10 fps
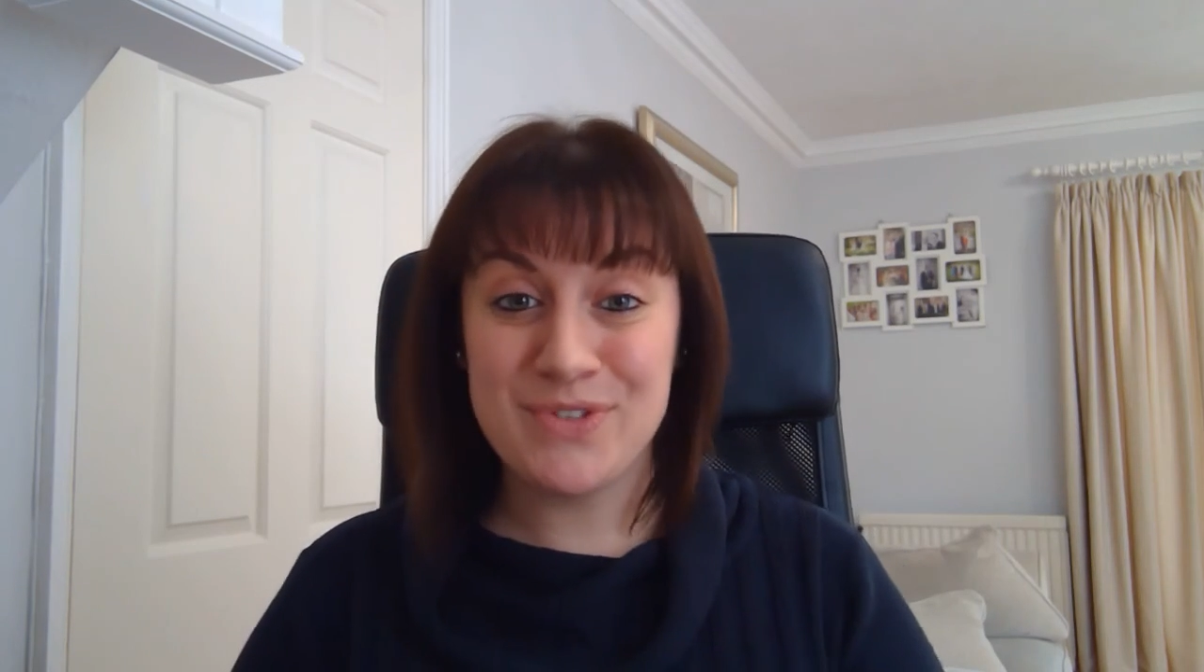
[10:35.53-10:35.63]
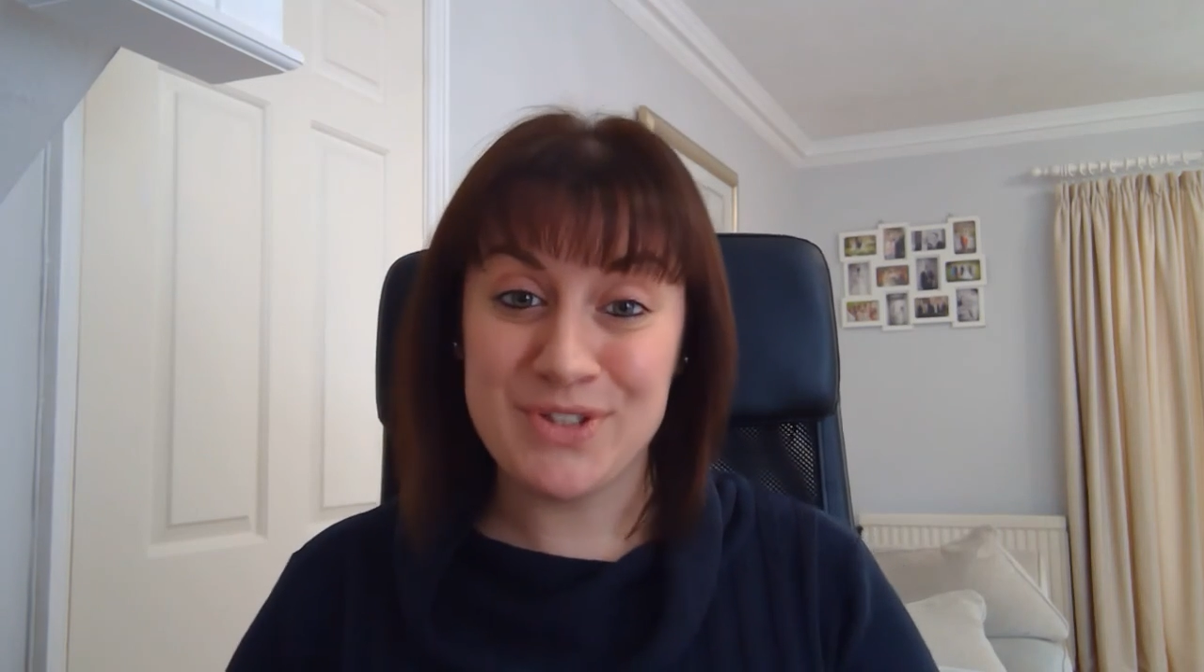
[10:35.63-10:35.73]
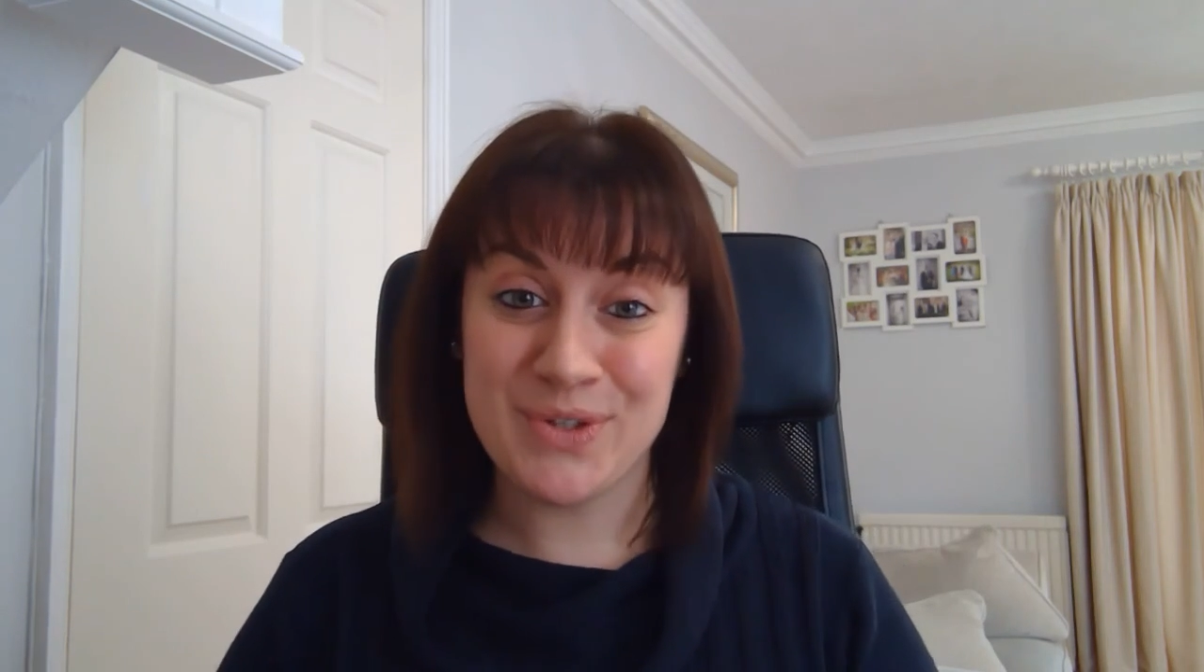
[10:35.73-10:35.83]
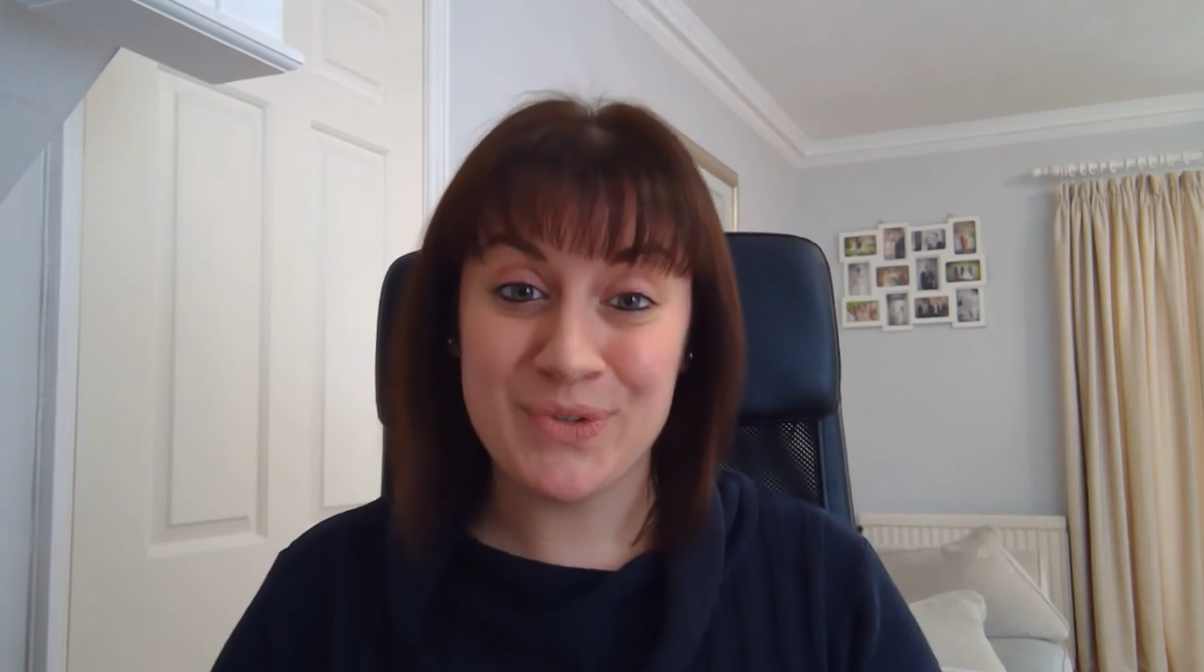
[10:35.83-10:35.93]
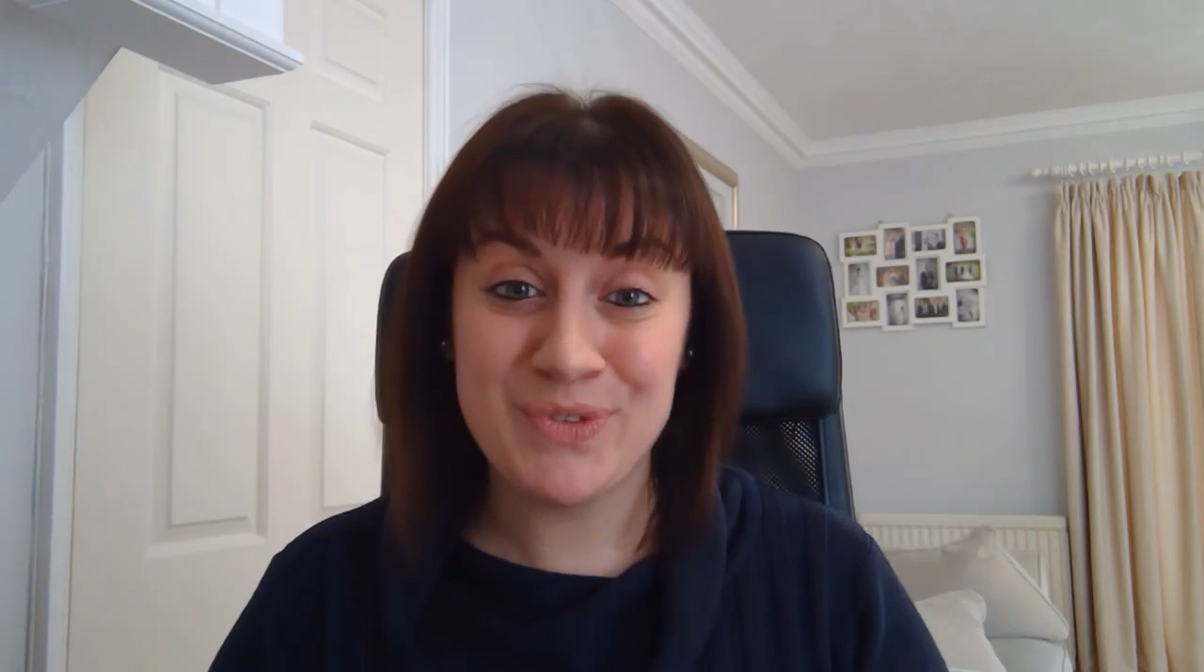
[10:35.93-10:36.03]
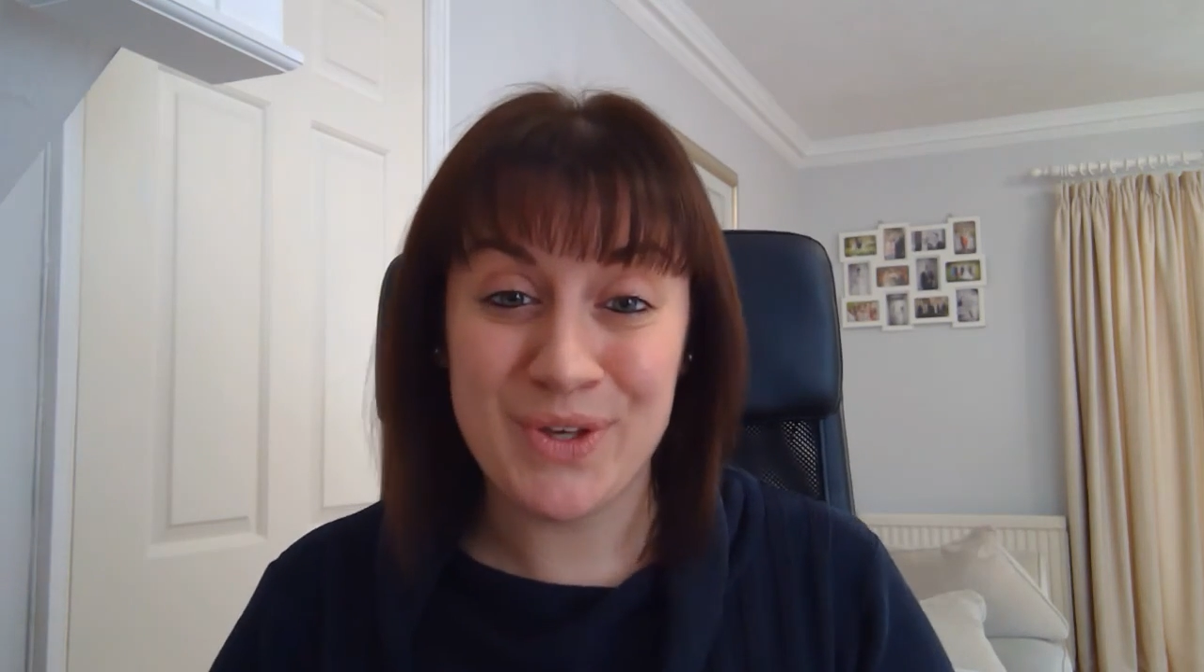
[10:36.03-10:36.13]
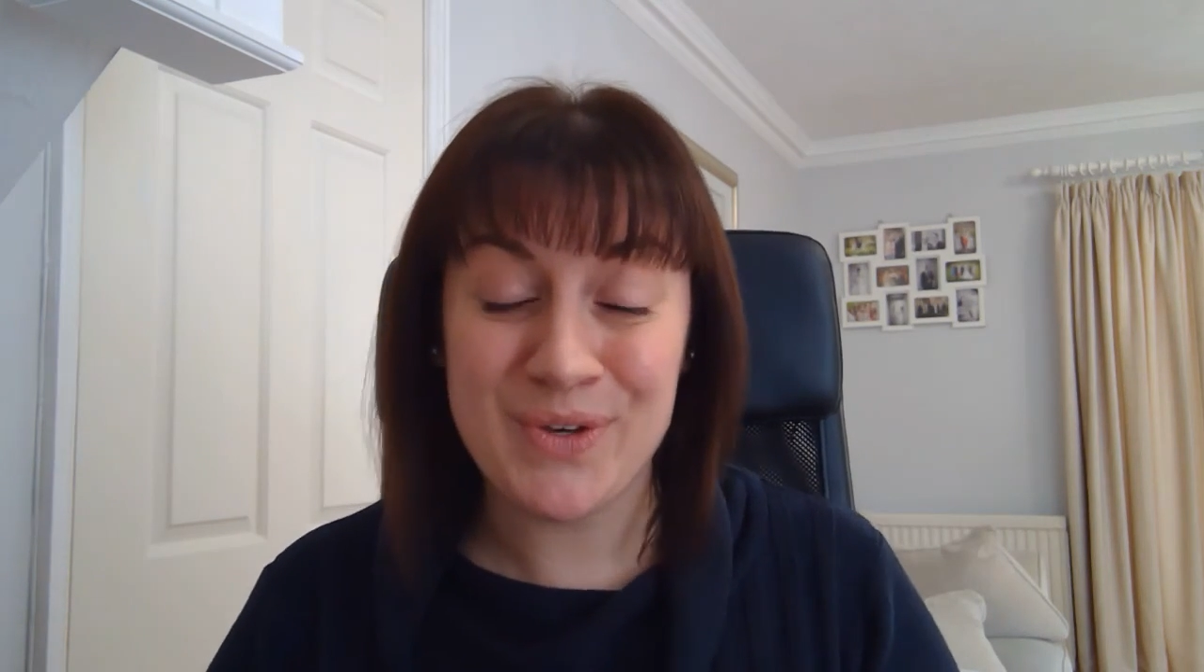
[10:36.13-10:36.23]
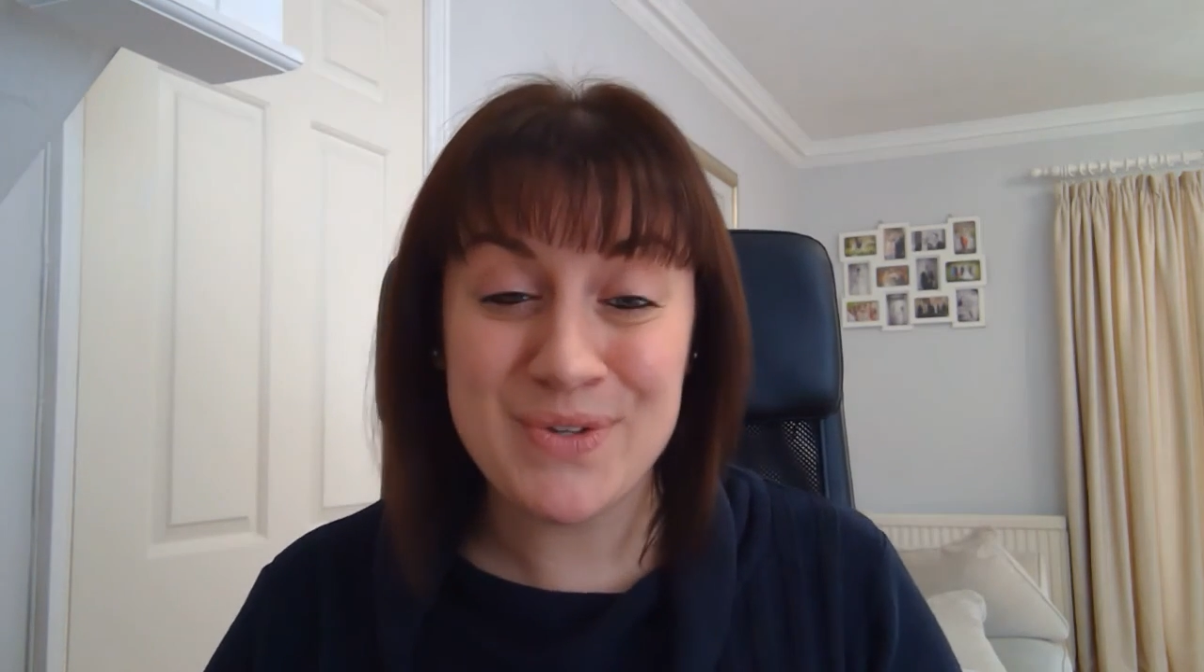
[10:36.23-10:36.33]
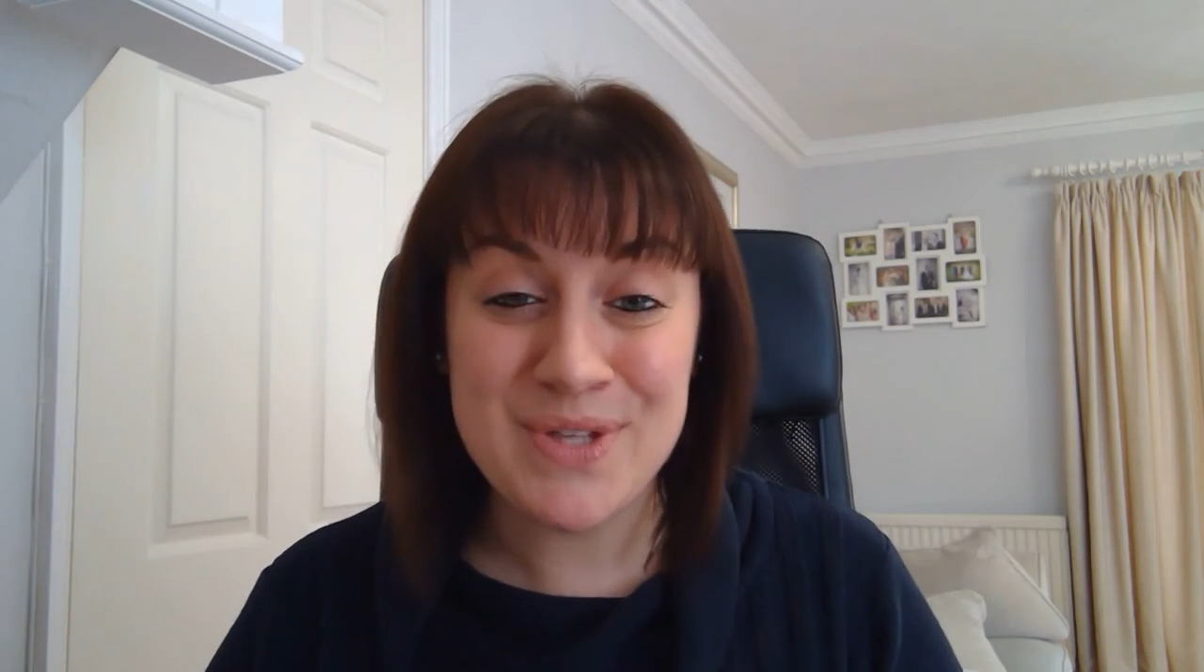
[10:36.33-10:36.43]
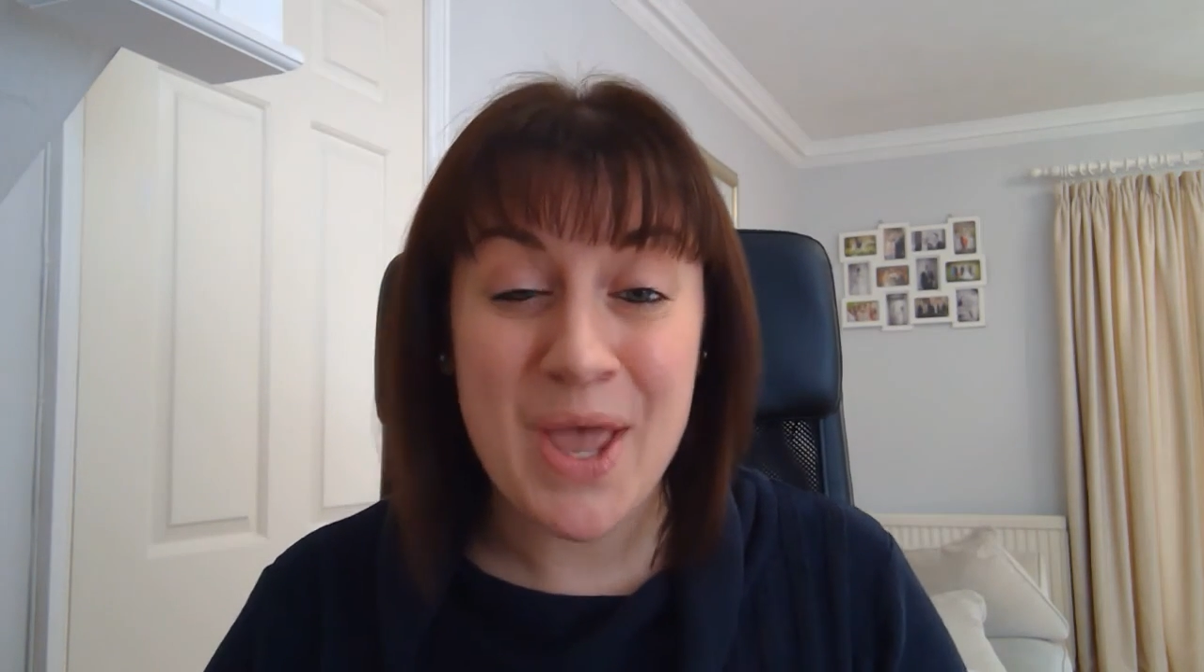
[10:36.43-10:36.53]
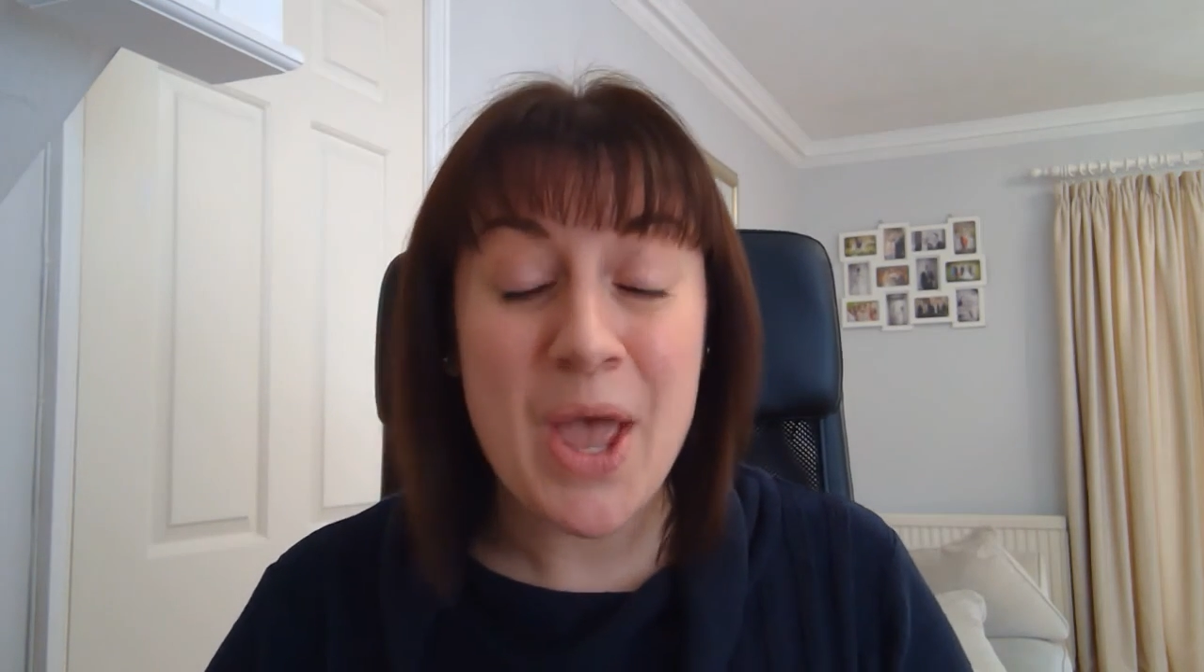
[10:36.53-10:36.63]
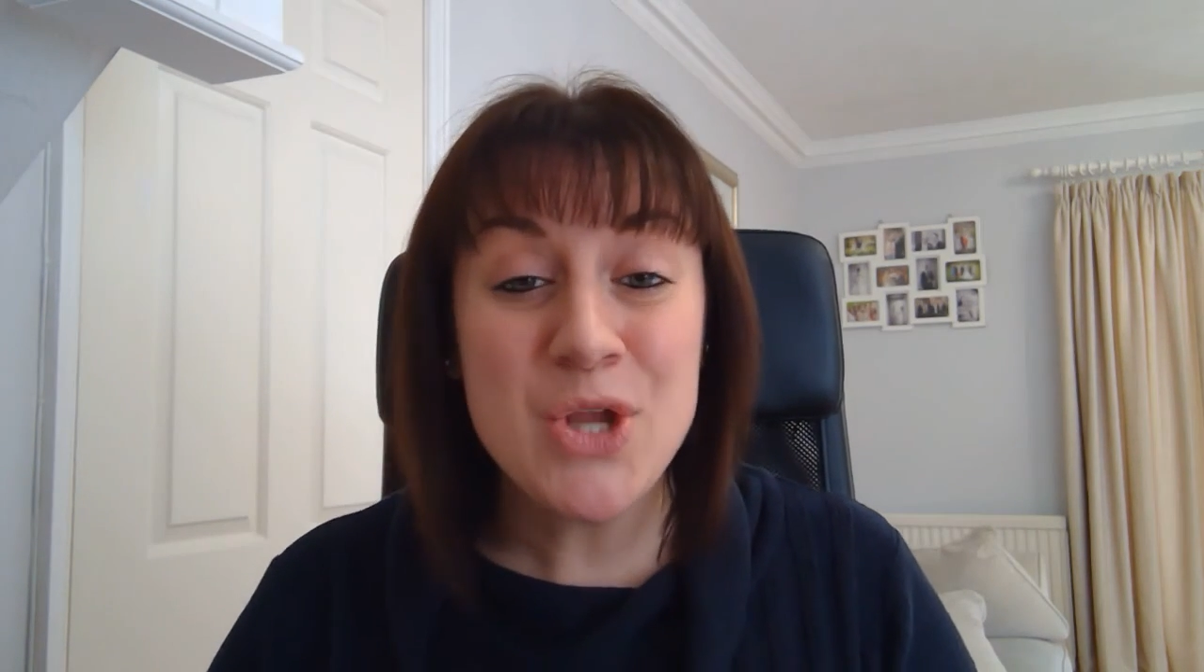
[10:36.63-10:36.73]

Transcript: video of use.